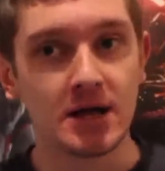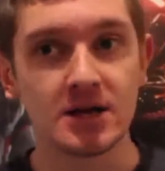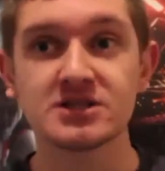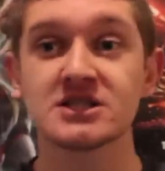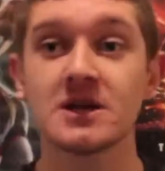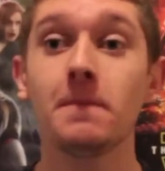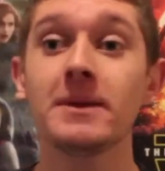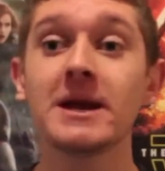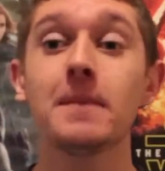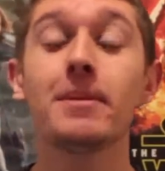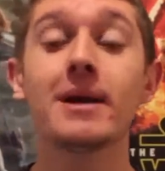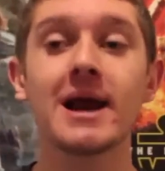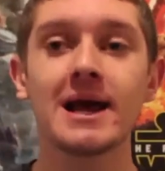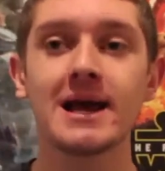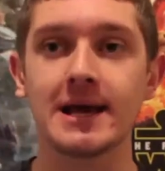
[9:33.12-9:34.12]
somebody
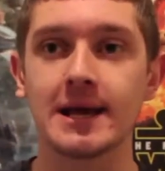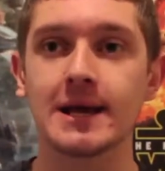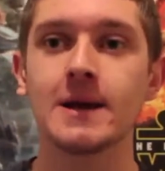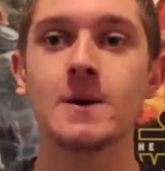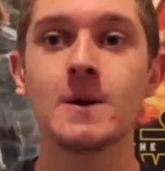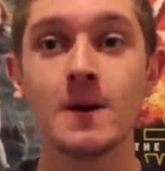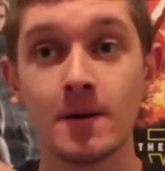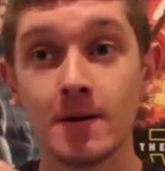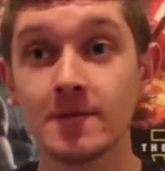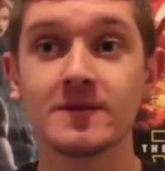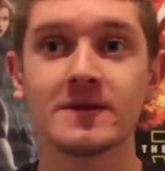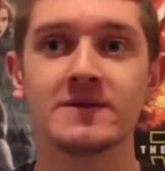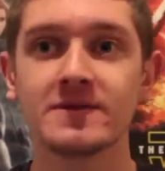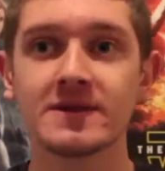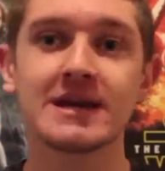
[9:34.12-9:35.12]
playing
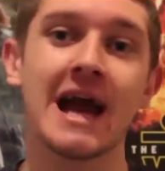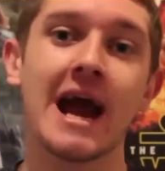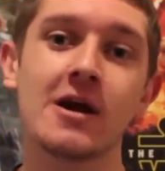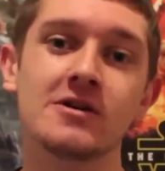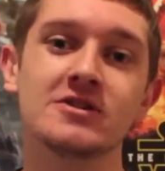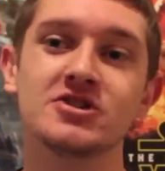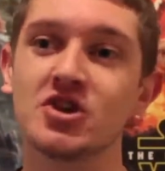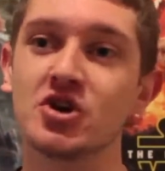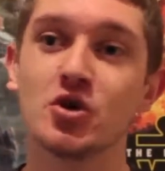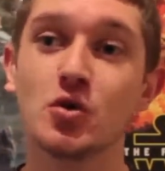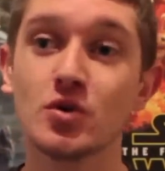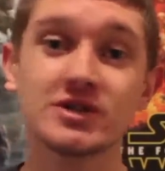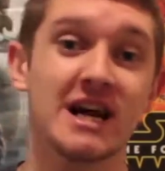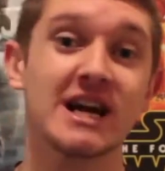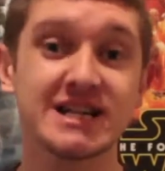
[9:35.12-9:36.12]
the character
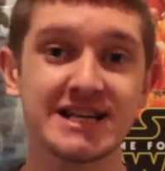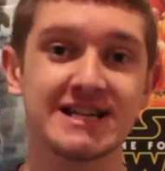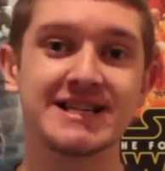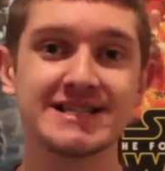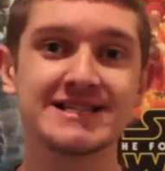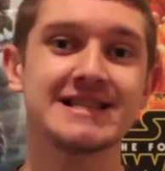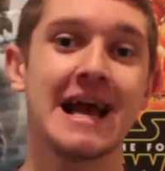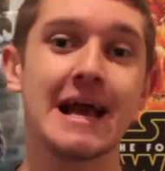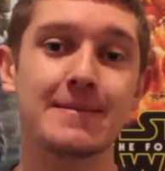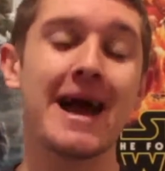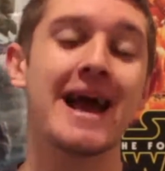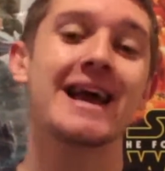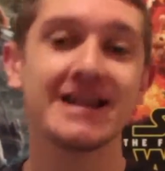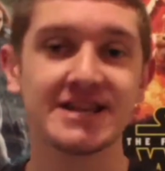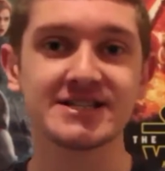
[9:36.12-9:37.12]
who's actually the same
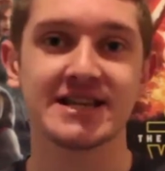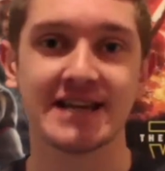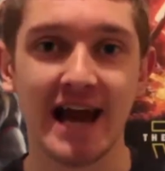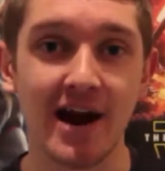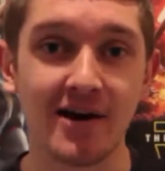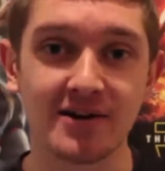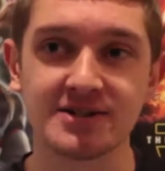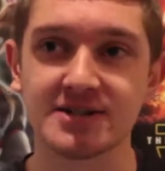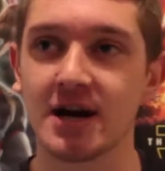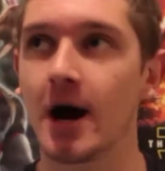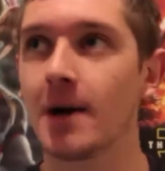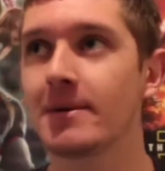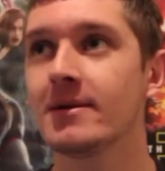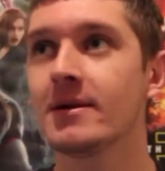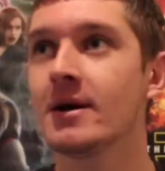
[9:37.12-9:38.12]
age as the character.
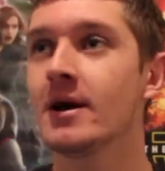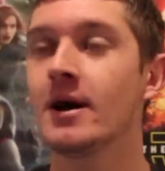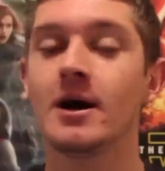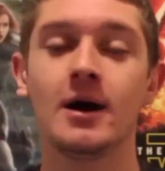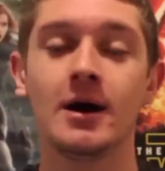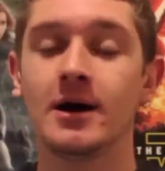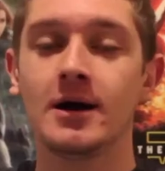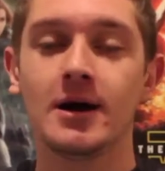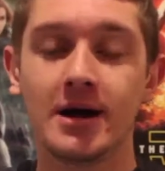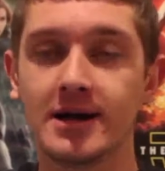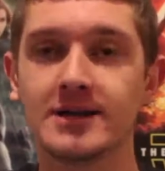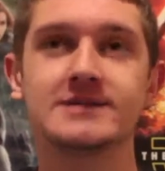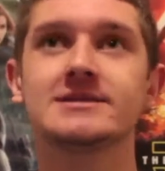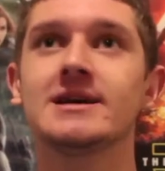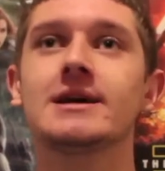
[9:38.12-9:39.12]
I mean,
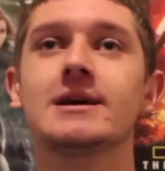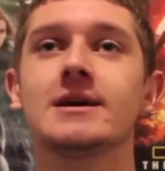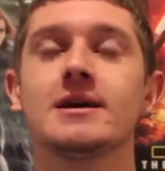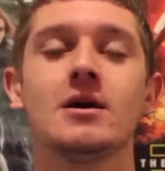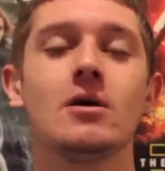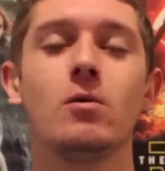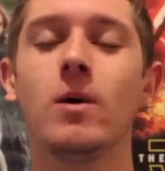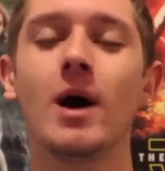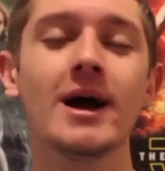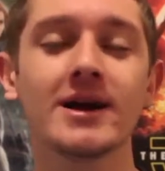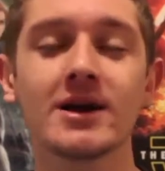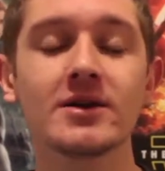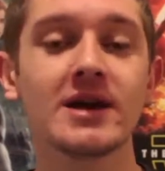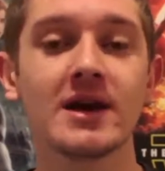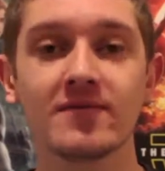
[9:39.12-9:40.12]
it's why
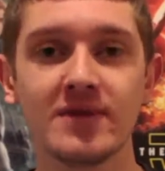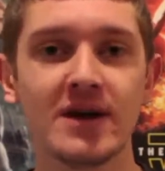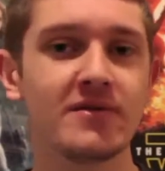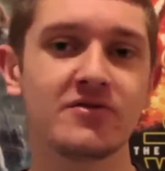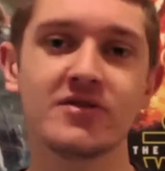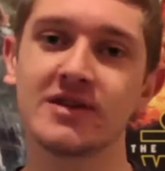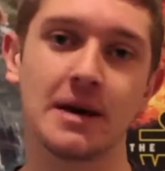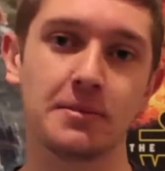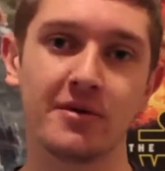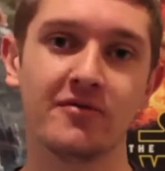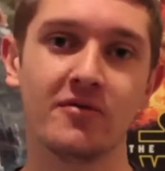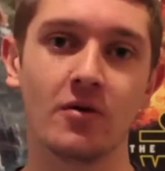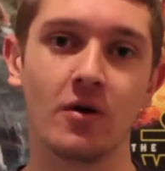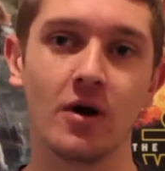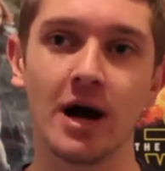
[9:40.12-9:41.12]
could they have never done that
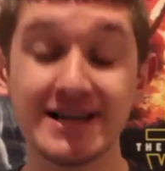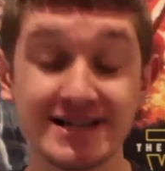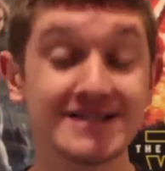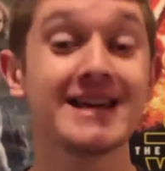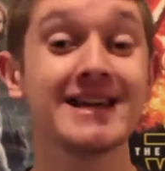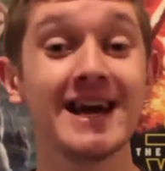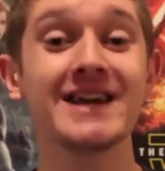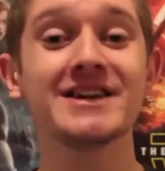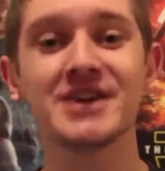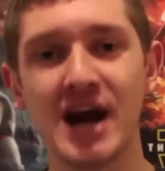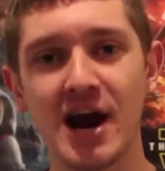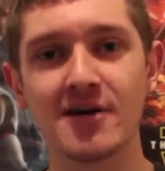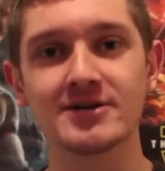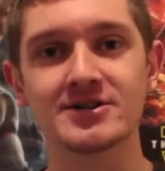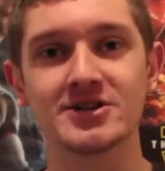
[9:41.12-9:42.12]
before? He's a teenage
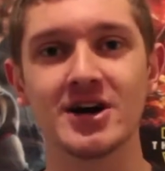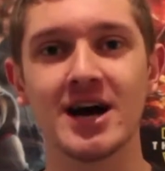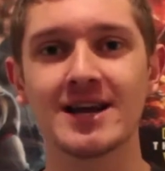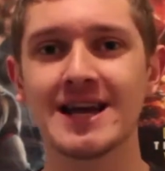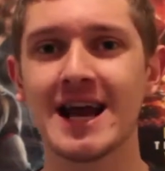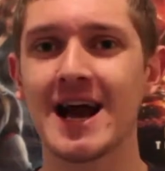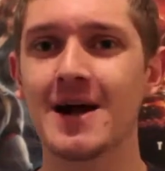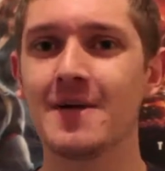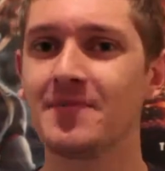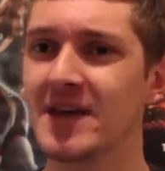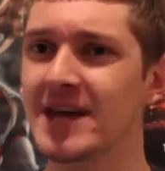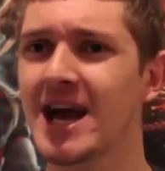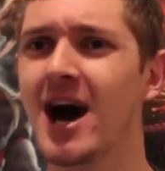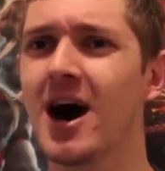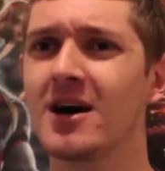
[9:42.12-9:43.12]
character, and yet
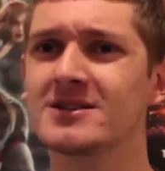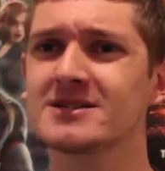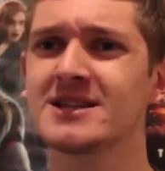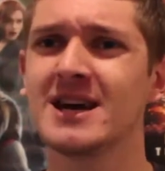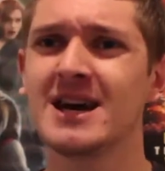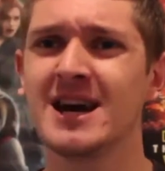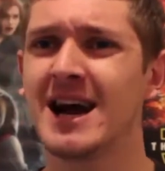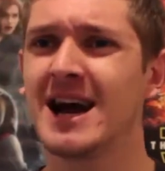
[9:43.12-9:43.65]
they cast